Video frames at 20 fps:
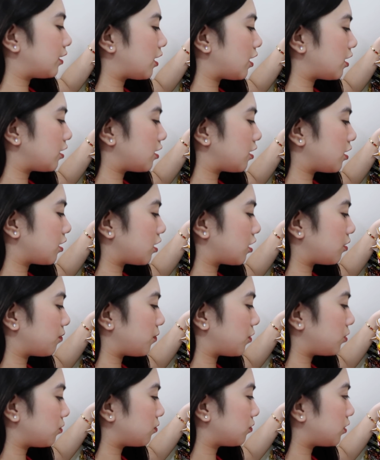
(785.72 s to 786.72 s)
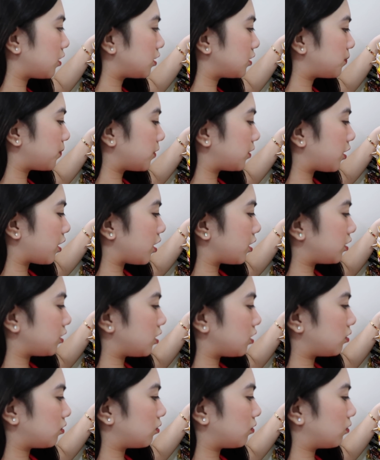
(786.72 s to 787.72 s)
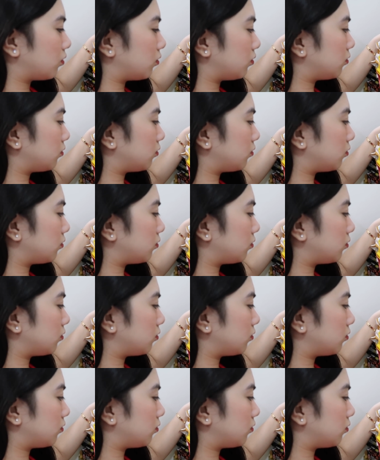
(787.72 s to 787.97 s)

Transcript: then, ayan, may noodles pa tayo dito.